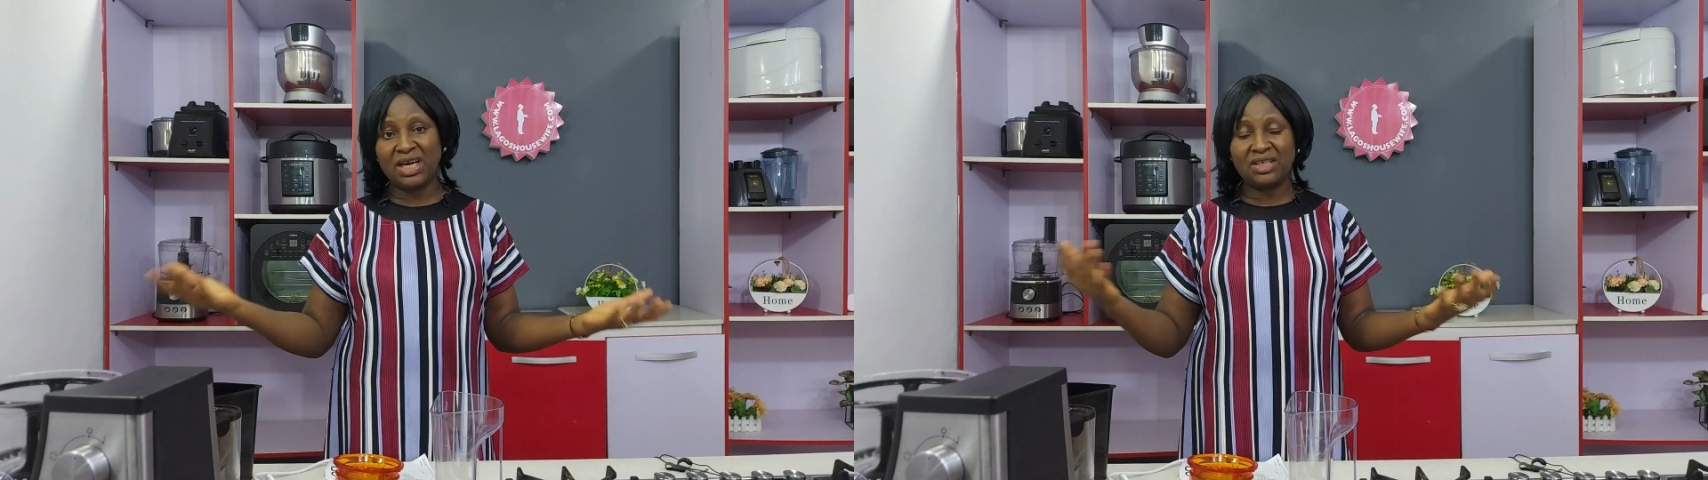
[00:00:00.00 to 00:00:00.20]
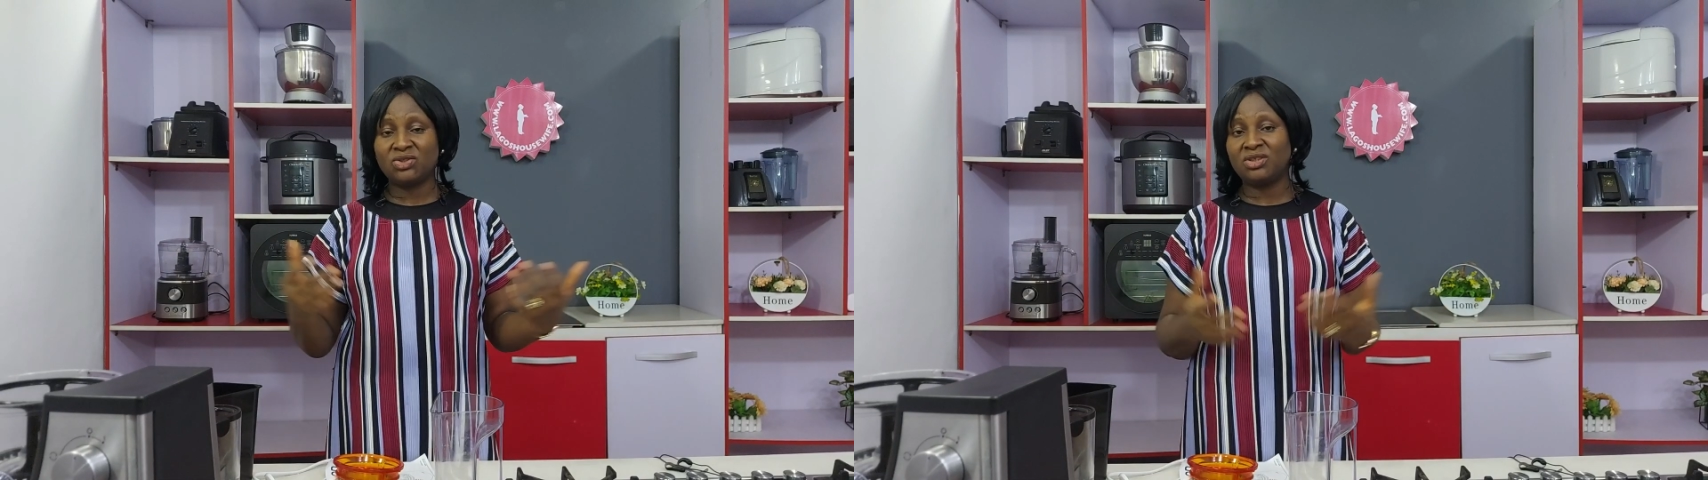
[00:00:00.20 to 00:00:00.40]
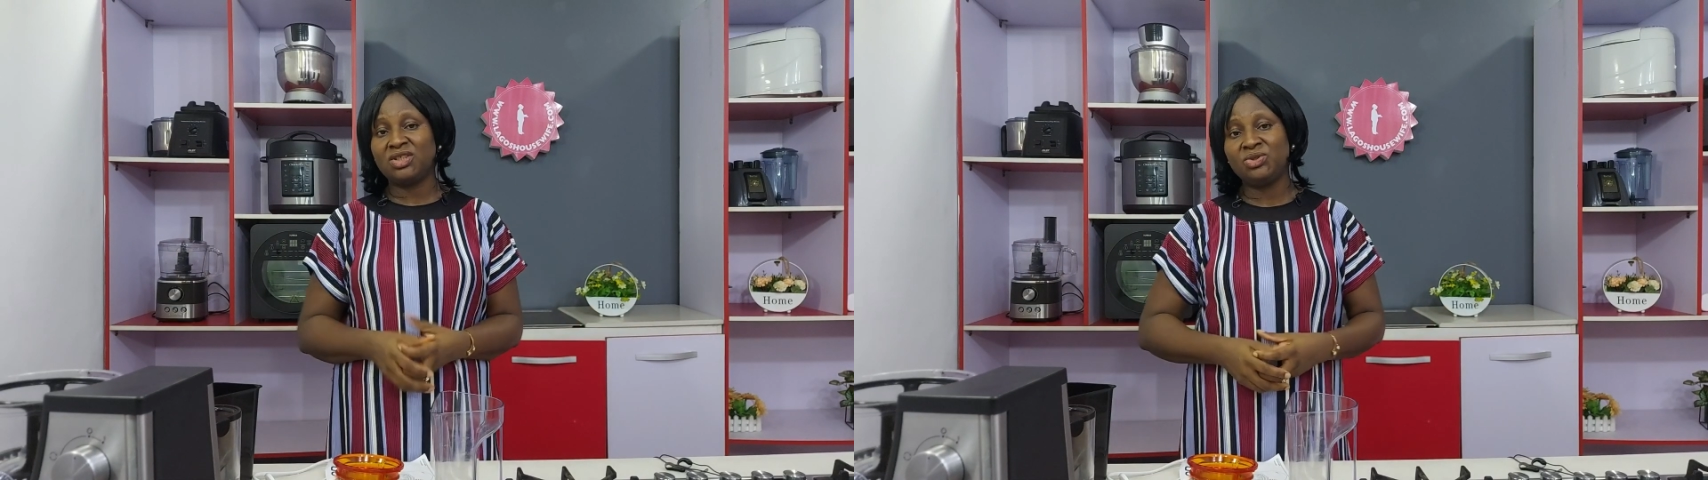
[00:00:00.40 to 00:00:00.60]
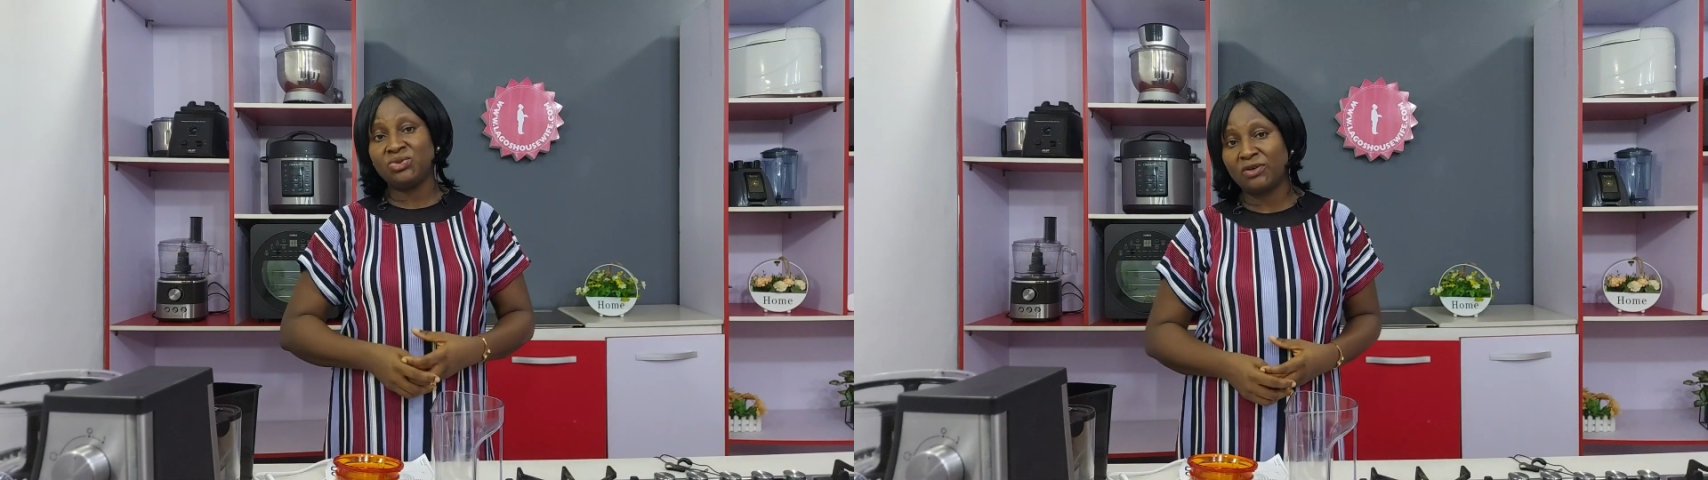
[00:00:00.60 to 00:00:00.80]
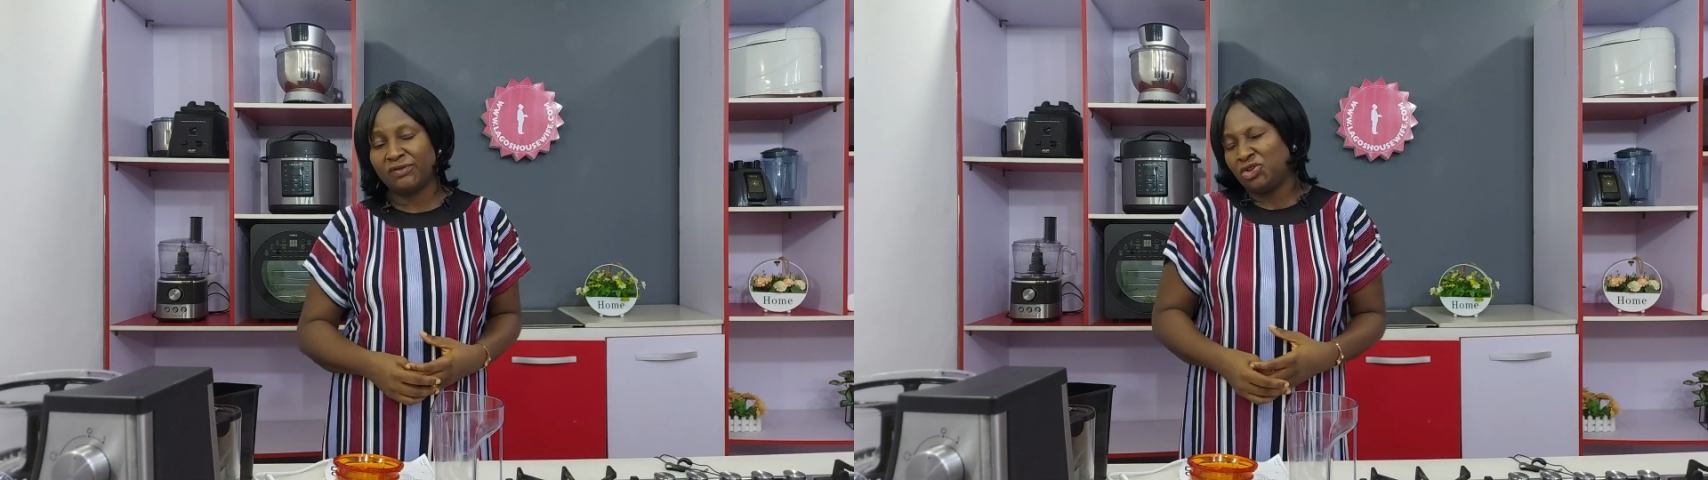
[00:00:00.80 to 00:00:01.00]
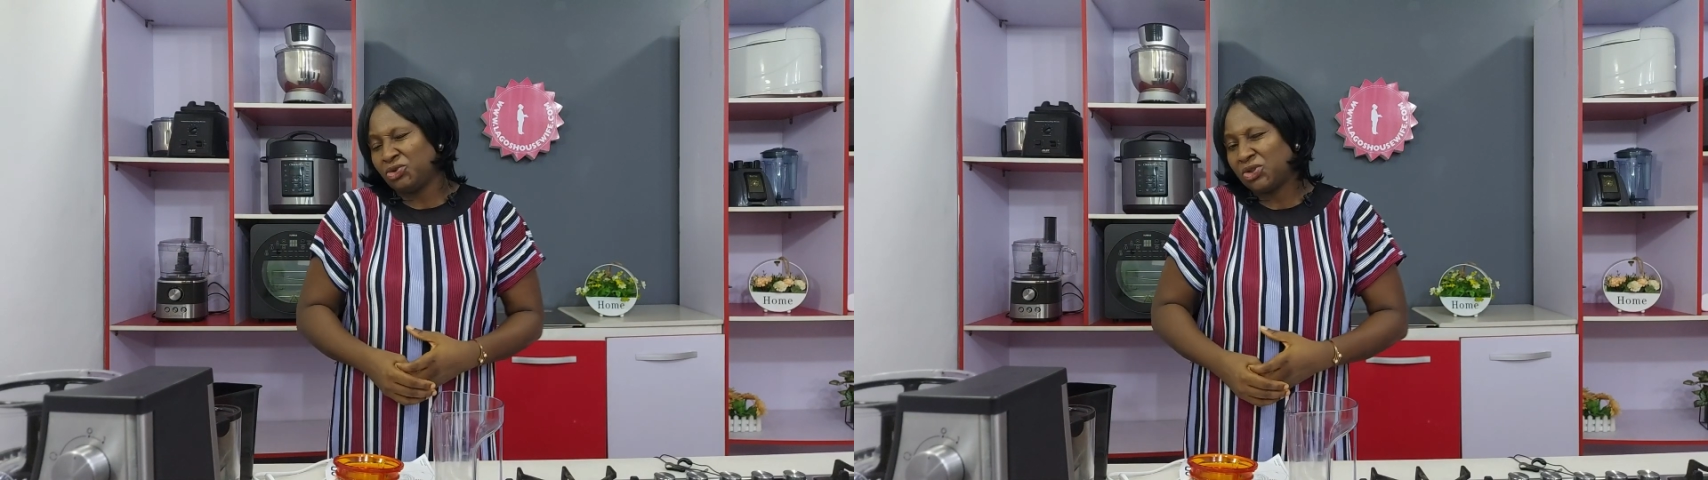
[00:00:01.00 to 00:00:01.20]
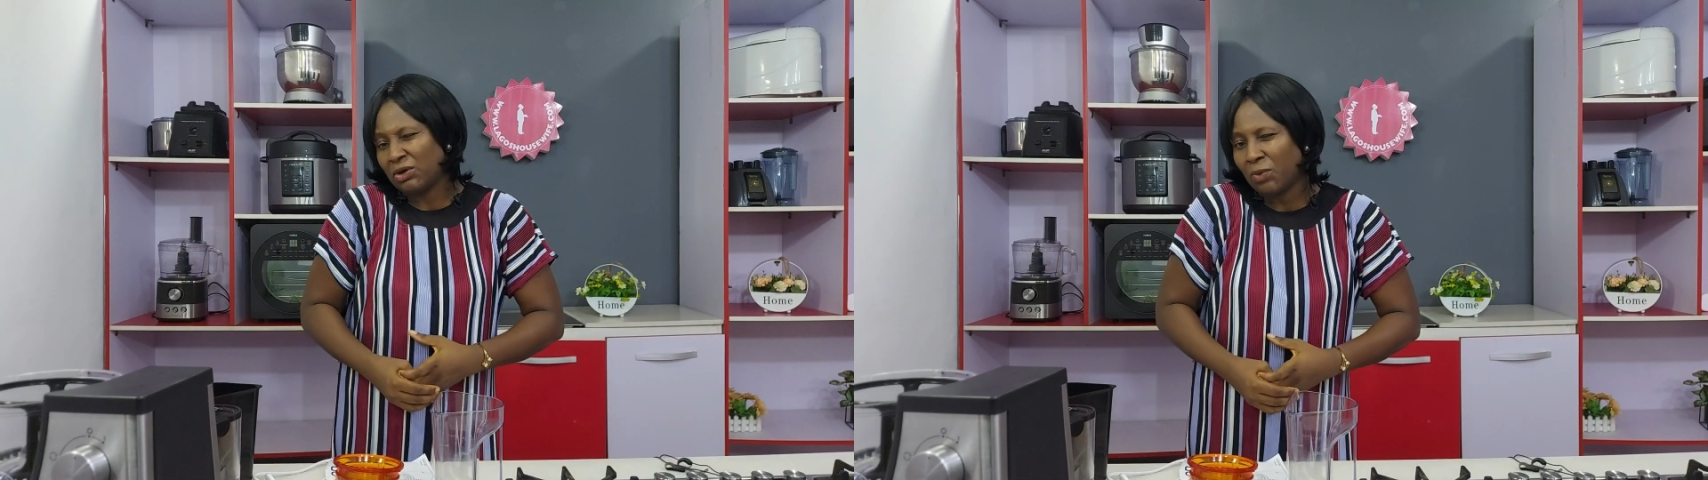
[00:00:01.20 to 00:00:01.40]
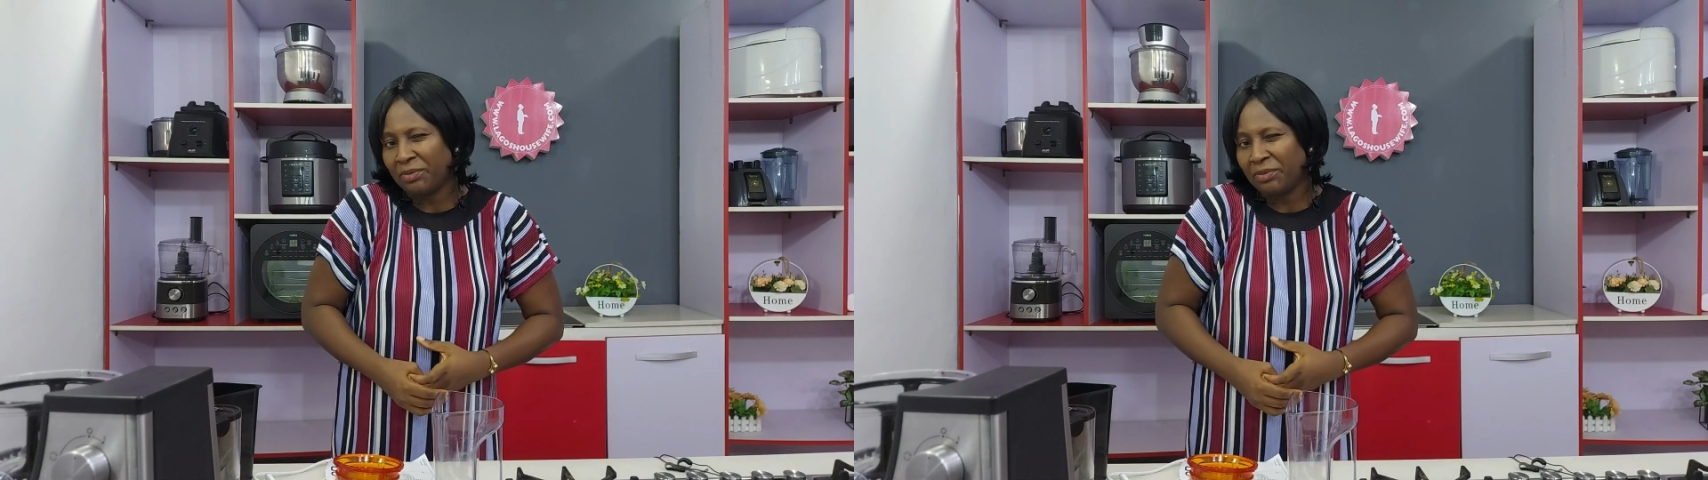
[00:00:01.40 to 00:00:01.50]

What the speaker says: that's not the use of a juicer.